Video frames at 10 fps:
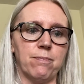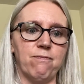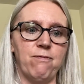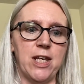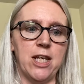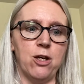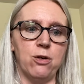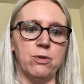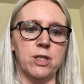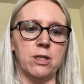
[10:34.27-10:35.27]

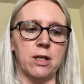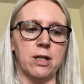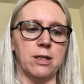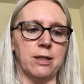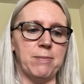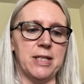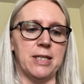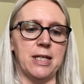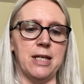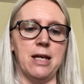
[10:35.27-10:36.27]
videos. Let me
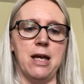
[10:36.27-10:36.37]
see.